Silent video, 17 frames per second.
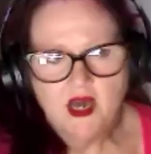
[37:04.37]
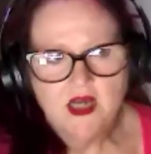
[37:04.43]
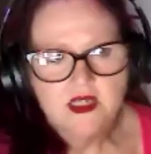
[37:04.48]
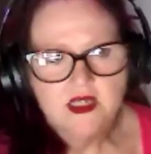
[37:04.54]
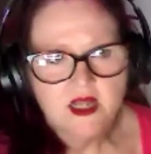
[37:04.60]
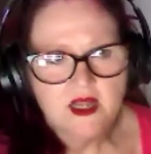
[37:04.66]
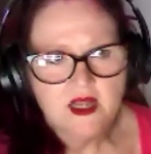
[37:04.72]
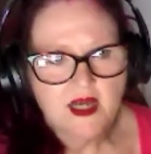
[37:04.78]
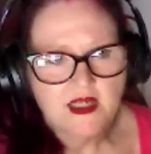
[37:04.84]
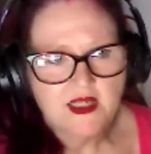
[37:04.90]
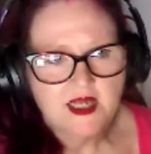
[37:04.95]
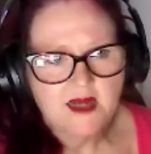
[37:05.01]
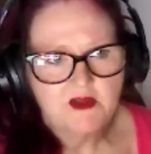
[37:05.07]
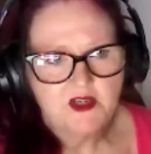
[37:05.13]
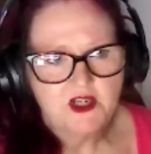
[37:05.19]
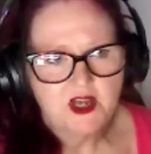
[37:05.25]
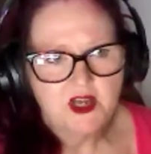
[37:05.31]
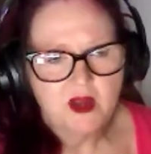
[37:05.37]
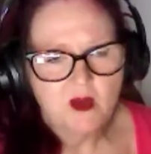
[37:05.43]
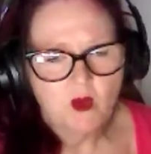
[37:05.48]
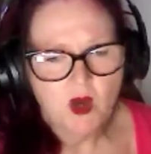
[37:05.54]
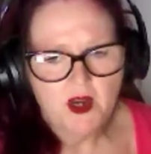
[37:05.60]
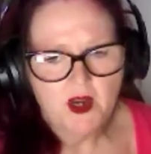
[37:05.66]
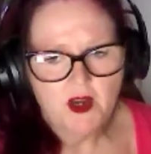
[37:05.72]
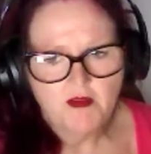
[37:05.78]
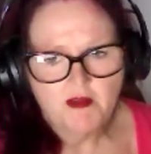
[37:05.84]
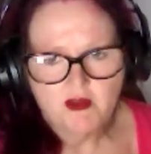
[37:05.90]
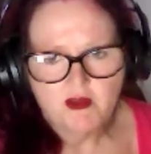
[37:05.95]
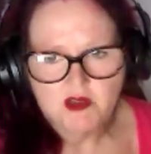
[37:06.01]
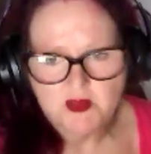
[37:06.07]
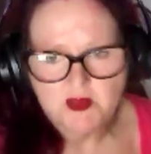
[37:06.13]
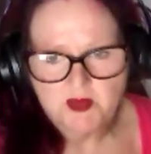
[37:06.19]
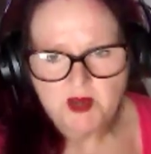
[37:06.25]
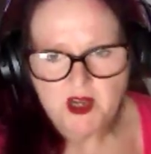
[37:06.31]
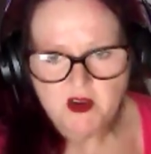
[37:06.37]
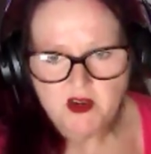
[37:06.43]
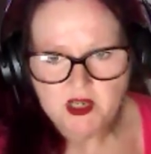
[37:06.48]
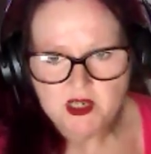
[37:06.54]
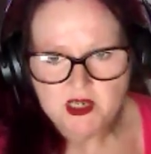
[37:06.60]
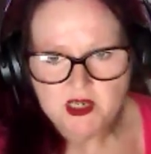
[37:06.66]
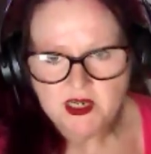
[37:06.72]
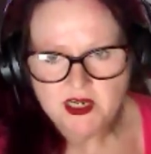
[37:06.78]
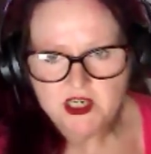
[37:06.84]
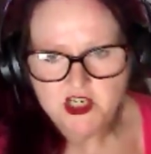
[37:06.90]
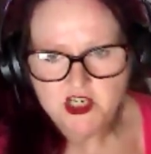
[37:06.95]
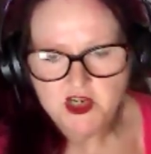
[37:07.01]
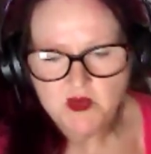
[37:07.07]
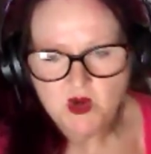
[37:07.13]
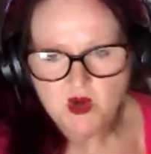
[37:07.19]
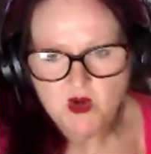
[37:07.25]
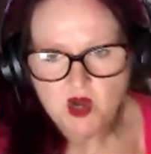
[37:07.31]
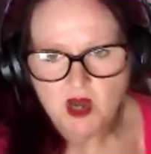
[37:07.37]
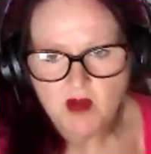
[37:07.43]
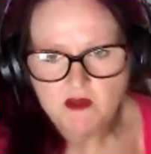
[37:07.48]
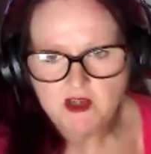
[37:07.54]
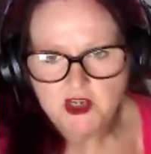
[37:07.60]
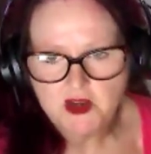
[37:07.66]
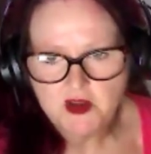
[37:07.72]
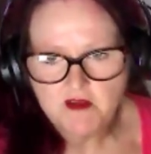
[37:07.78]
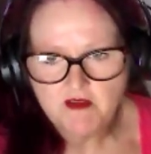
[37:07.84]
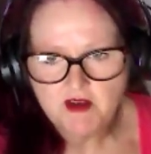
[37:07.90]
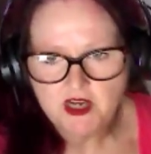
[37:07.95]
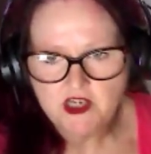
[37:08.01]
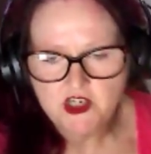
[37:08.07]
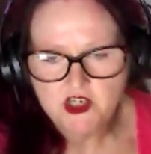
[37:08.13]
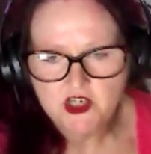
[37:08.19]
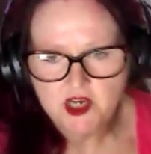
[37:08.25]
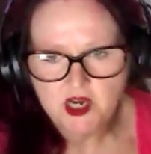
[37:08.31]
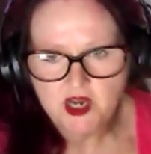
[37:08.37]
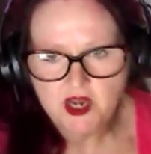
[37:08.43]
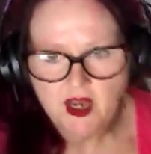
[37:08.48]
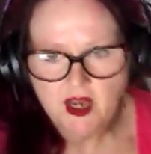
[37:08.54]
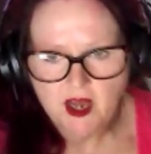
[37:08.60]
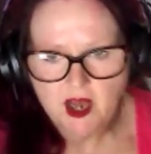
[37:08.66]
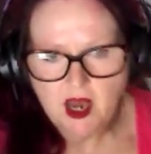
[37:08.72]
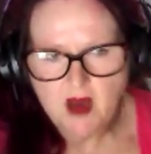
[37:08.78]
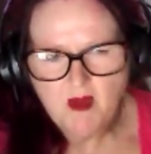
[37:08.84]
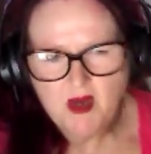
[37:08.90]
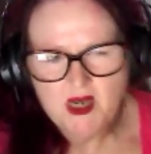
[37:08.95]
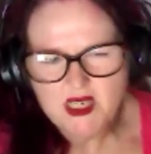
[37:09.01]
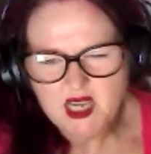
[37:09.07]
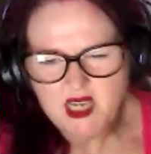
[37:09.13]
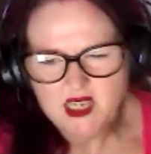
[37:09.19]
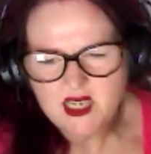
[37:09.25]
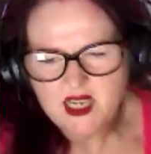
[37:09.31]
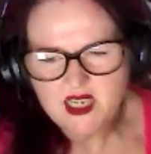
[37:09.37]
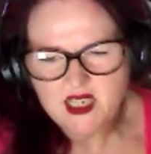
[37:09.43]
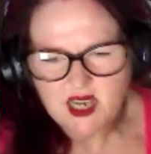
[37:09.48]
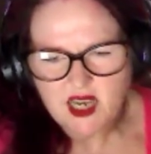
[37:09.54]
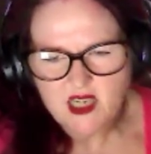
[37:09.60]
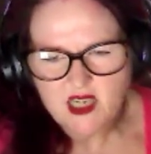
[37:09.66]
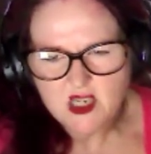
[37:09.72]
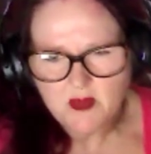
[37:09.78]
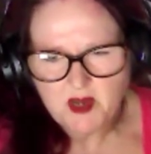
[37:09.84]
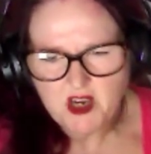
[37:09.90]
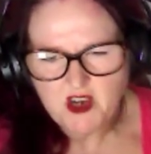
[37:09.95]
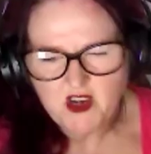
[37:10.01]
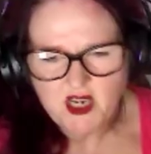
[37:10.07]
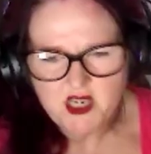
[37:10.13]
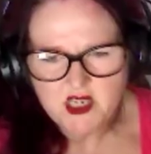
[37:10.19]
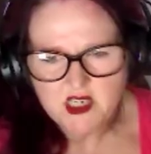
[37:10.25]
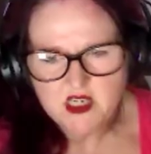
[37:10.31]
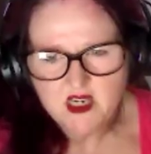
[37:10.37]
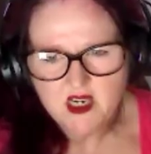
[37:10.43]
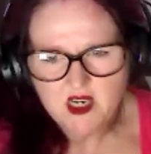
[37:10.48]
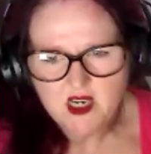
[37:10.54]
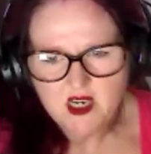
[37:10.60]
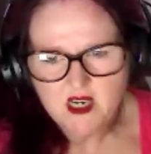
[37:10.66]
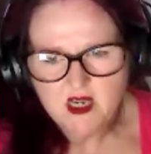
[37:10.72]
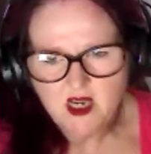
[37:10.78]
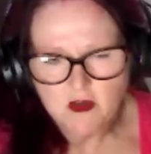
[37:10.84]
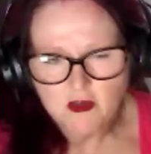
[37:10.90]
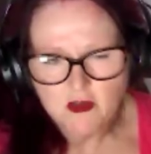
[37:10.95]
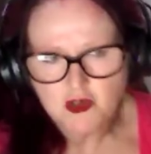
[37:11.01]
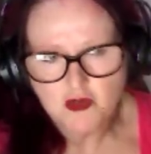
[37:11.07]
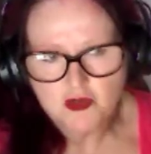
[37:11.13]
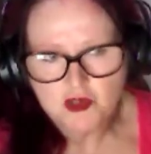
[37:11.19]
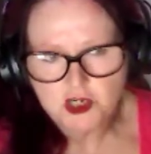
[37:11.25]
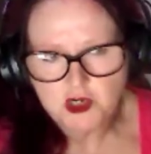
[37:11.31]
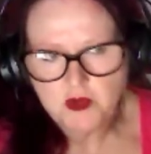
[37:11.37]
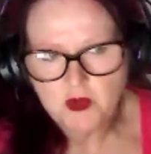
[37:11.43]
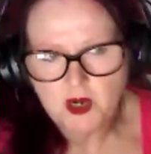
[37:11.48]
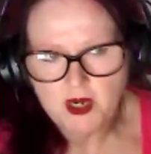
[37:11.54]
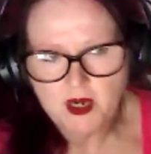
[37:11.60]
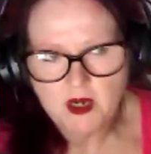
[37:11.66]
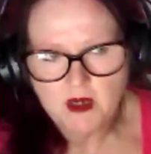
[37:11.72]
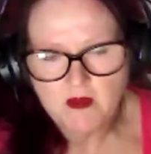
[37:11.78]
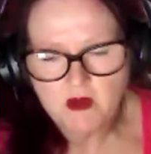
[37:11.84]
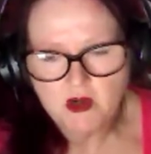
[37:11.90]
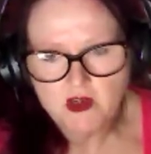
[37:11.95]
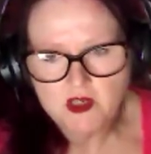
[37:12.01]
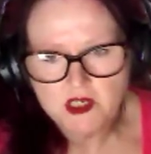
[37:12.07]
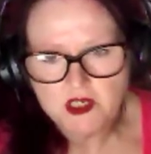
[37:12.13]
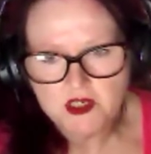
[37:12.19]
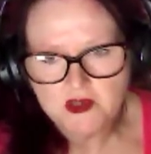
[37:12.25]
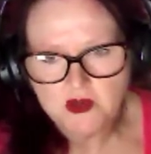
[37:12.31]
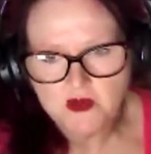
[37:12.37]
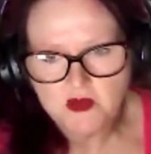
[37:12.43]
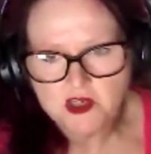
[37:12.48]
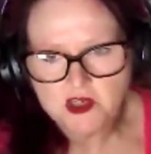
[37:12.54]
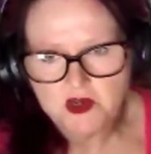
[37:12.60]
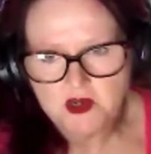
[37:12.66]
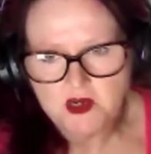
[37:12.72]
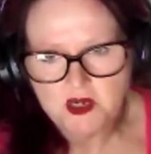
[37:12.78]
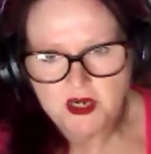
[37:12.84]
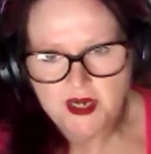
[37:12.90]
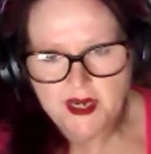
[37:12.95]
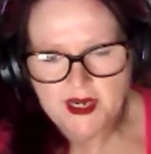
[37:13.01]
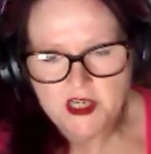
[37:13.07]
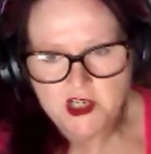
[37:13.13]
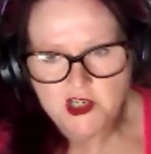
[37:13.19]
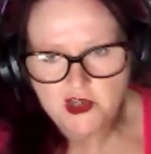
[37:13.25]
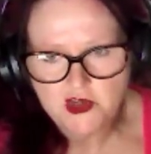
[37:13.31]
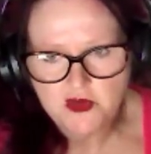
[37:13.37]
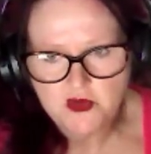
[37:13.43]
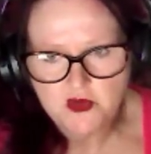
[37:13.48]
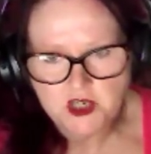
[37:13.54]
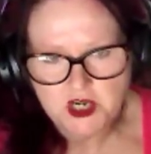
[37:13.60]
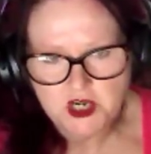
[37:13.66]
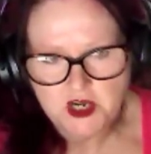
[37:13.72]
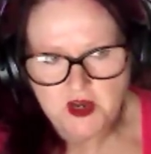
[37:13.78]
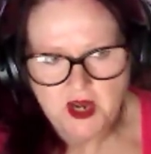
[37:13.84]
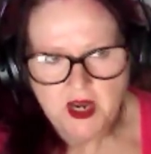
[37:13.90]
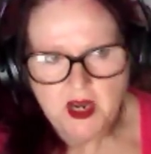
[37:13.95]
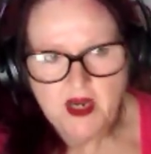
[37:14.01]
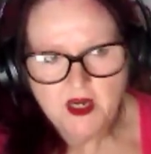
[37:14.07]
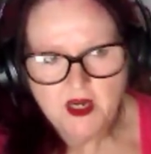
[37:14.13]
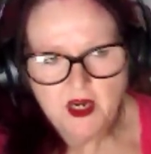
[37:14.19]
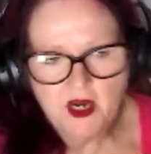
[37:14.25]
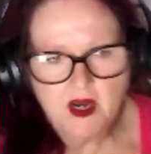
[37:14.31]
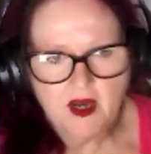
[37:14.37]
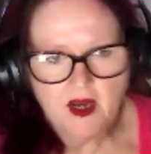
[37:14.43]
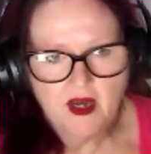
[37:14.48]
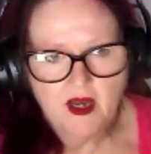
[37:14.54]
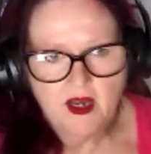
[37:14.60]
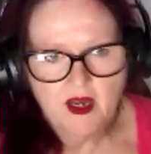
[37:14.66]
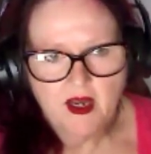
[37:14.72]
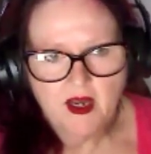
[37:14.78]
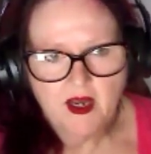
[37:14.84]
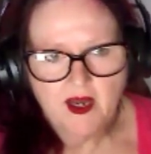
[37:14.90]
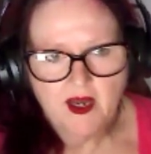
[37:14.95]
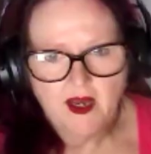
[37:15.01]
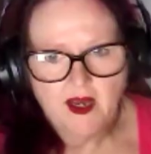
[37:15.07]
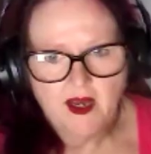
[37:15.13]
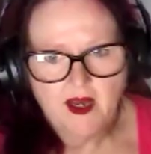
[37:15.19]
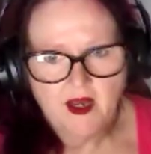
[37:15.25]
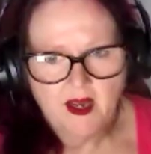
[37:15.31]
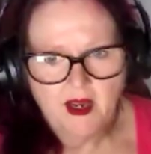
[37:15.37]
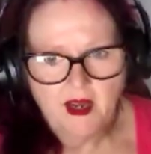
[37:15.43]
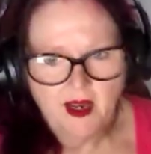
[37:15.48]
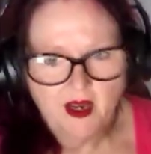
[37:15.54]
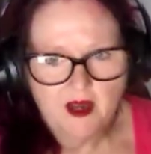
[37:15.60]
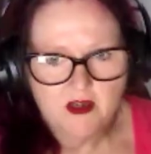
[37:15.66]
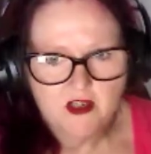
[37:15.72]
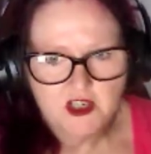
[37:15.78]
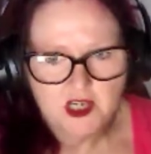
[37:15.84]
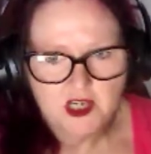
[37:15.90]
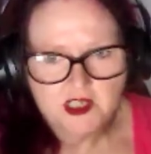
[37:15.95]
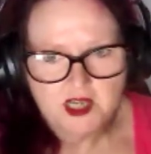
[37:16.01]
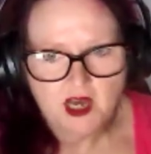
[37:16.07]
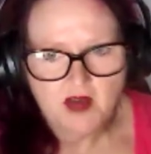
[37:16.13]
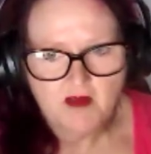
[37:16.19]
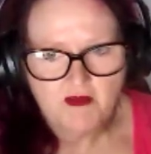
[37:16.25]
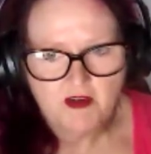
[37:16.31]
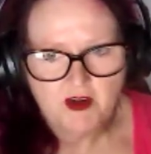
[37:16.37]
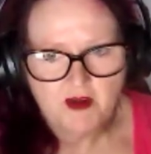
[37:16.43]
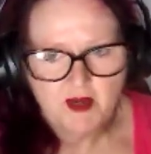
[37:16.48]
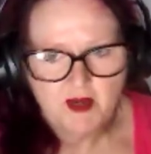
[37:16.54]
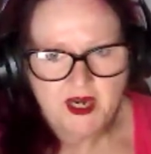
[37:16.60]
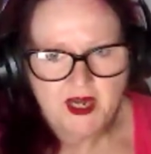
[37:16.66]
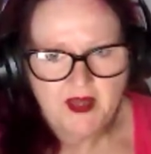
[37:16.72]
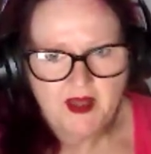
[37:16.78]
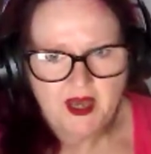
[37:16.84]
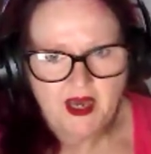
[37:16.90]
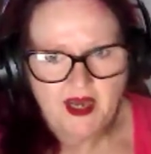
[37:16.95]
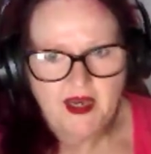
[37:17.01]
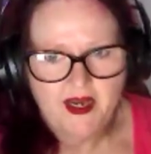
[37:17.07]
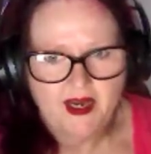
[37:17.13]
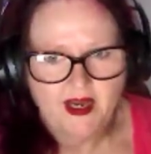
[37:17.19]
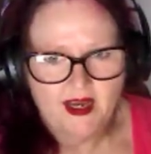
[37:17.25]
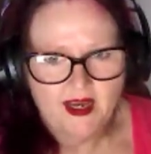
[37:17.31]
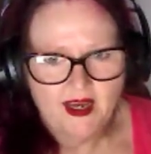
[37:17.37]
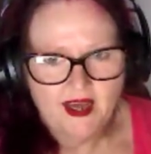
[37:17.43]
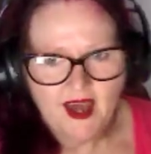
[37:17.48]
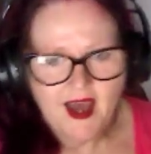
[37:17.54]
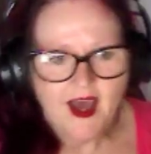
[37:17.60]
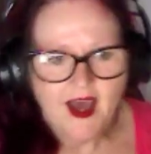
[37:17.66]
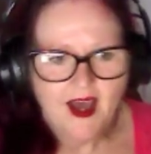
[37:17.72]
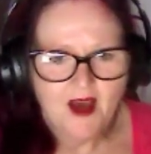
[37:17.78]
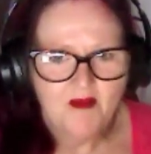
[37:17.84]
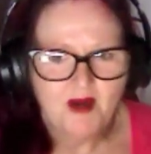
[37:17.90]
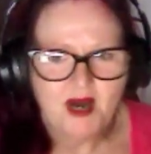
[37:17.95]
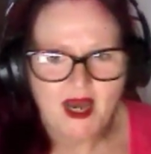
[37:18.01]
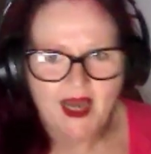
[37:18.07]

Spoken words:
So that's absolutely wonderful, to be honest. At least she will come to you eventually. My son says that, to be honest. I'll talk to you when I want to talk to you. I need to talk to you. You're like, okay, I'll shut up for a minute then. My